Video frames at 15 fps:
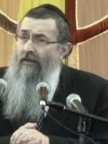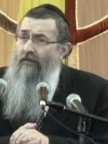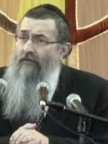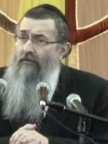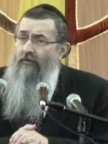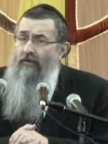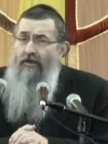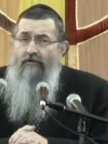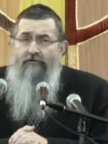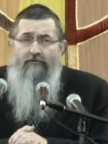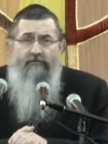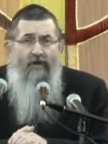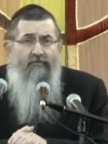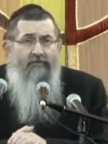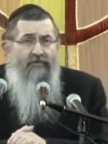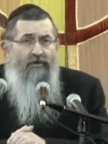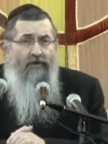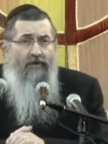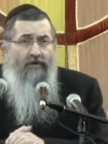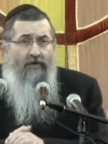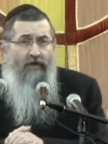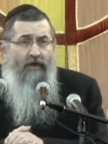There is
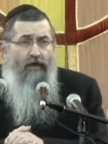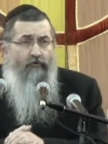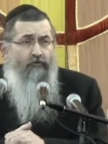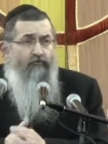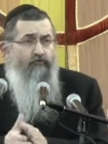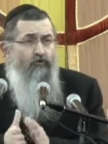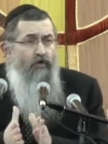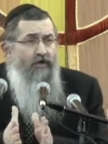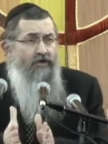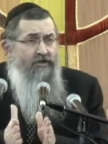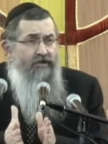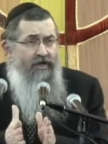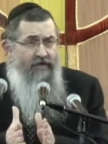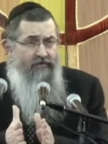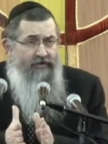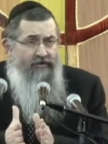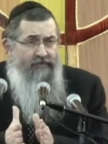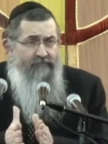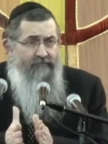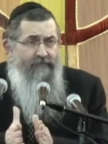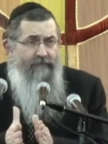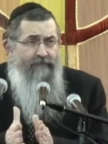something extraordinary
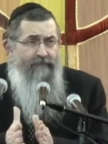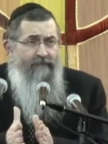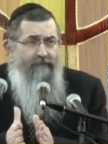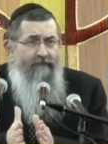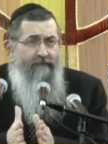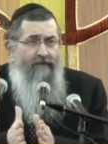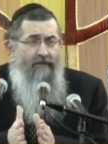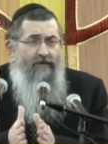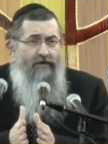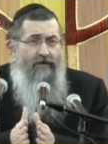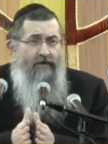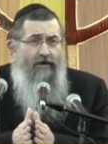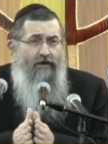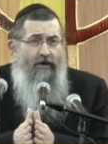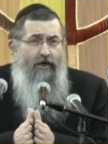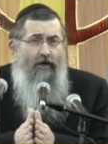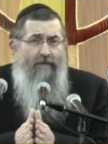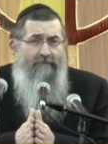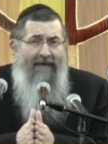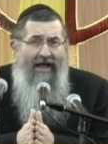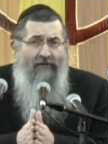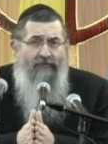
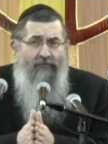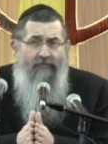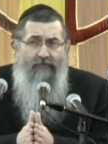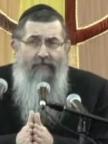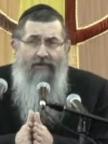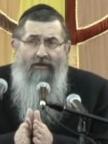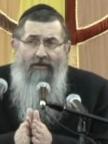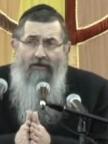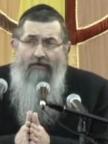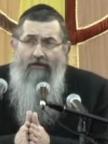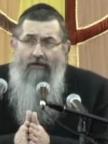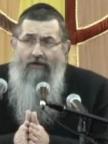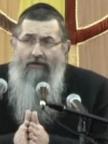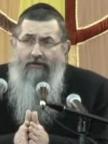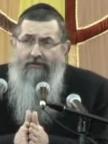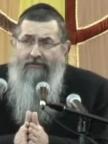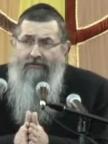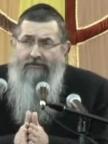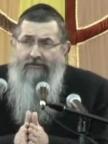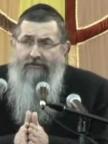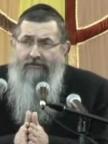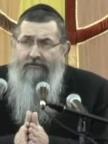about the Megillah
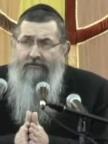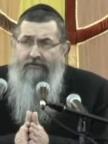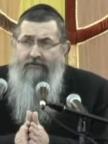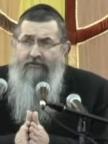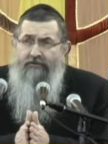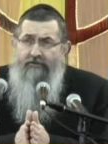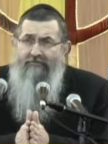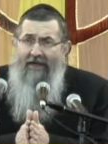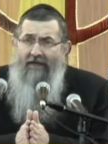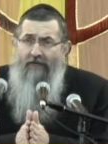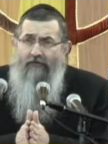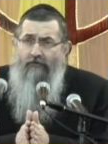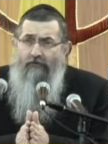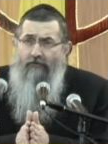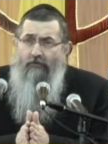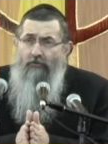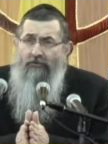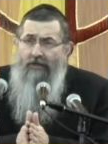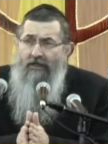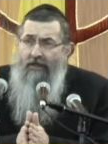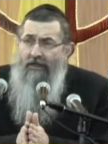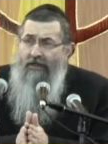which makes it
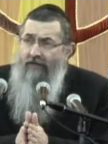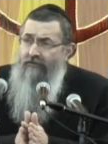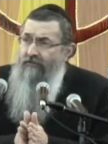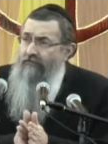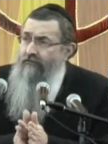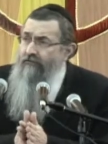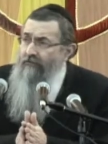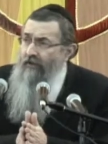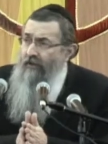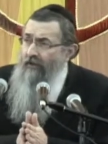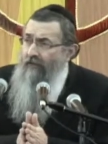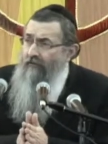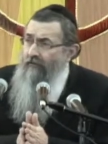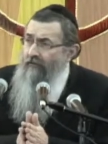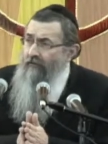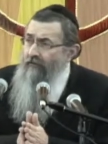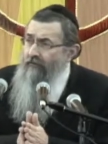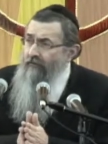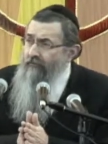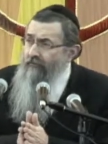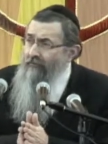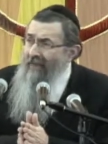unique and distinct
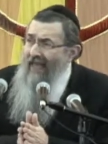from